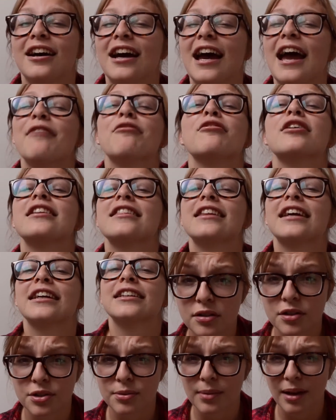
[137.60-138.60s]

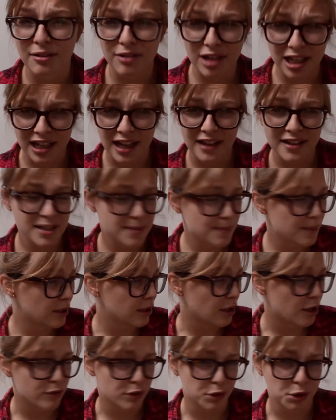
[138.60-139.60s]
everything. So I really like this book
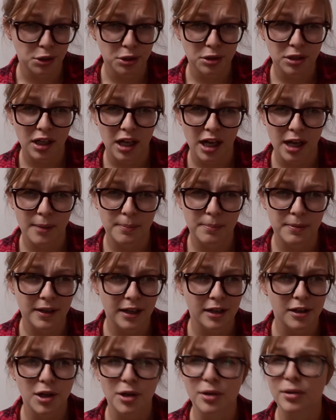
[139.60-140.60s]
overall, but
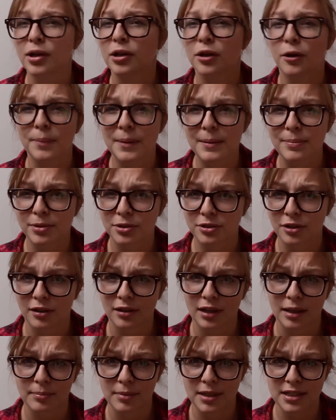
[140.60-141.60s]
I know a lot of people don't
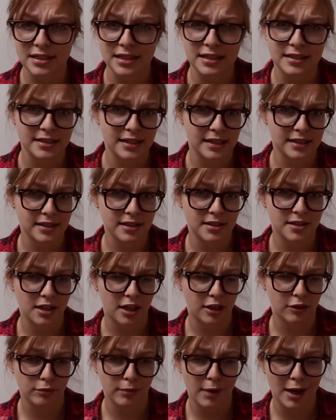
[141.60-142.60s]
like Bret Easton Ellis'
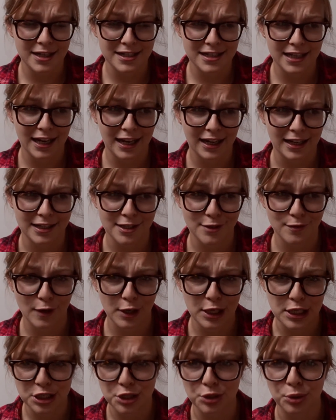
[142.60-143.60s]
style of writing. It's
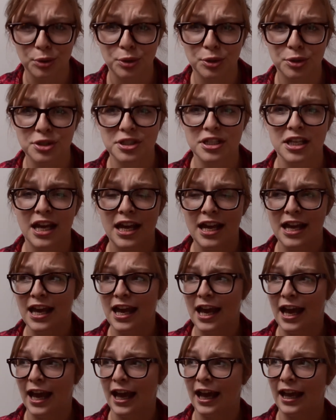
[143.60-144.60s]
very short
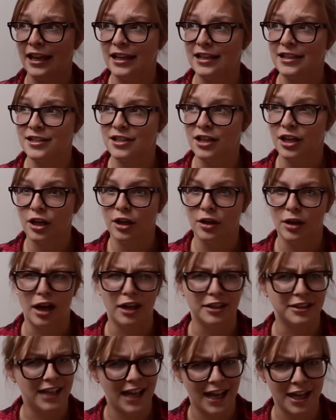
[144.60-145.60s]
and
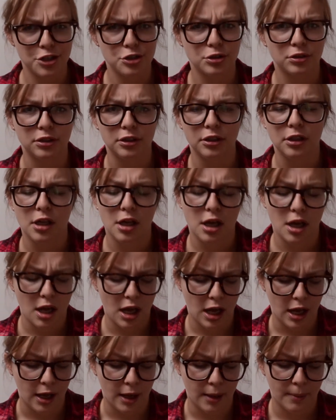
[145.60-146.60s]
unnatural,
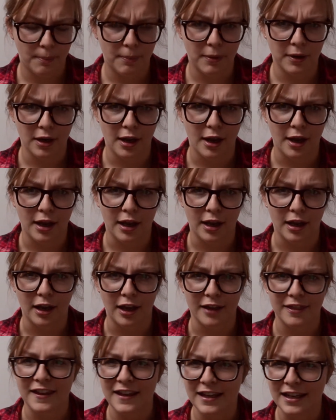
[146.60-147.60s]
but I
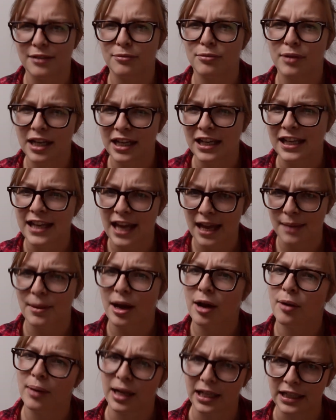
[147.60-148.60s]
think it really came
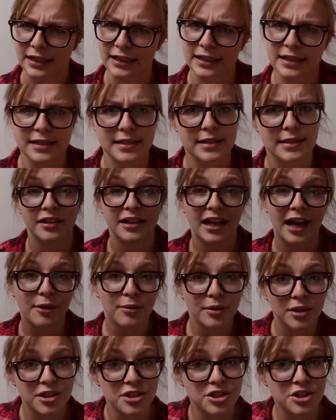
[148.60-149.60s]
out well in this.
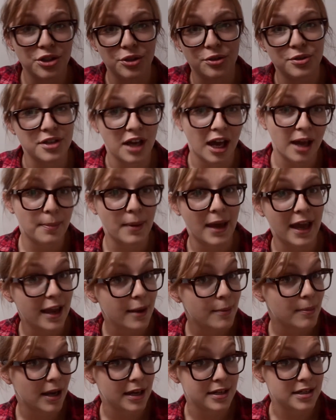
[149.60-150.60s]
Now on to
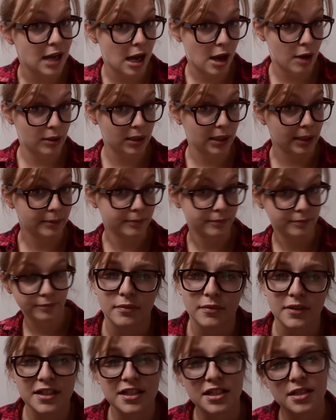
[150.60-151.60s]
Taipei by Tao Lin.
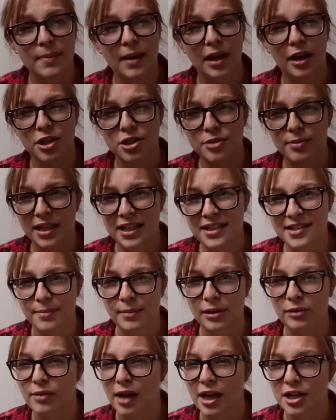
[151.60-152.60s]
This is about a
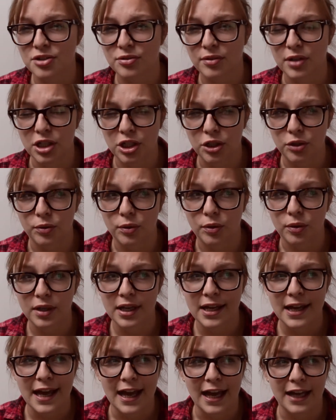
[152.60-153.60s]
20-something writer in New York,
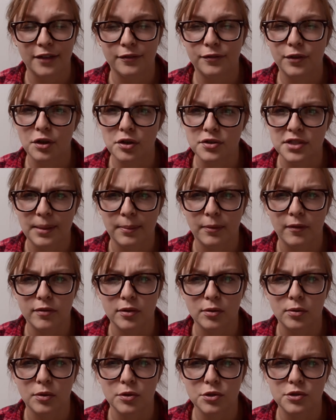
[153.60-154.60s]
and it follows him over
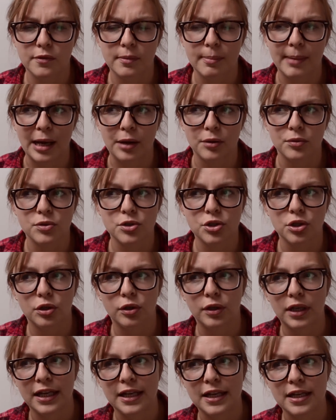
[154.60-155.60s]
the course of about 2
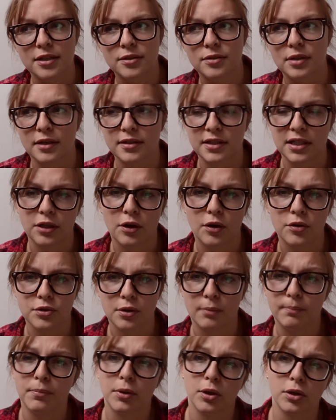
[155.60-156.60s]
years as he goes
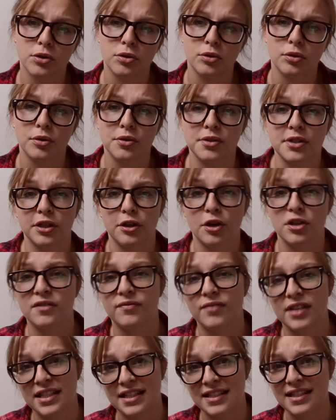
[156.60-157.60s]
on book tours and goes
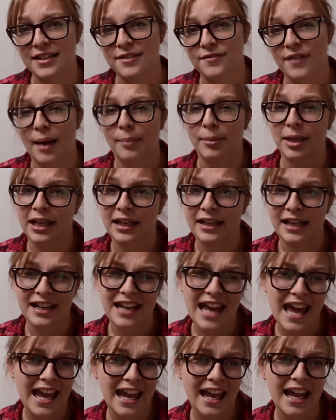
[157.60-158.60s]
and visits his family in
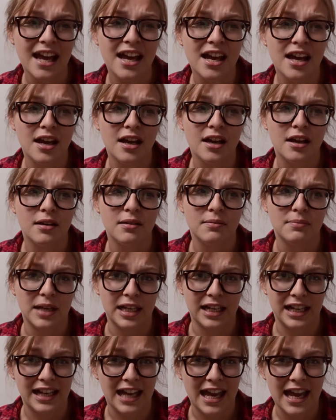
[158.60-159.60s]

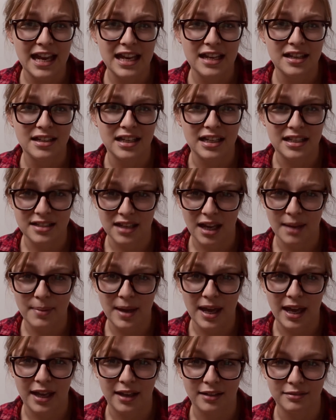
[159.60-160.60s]
LA. In
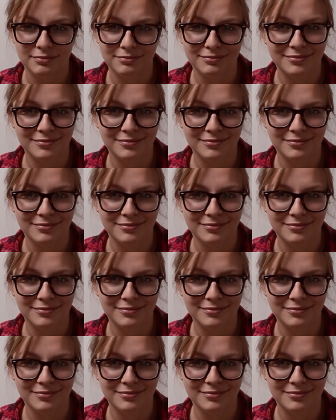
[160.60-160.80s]
Taipei.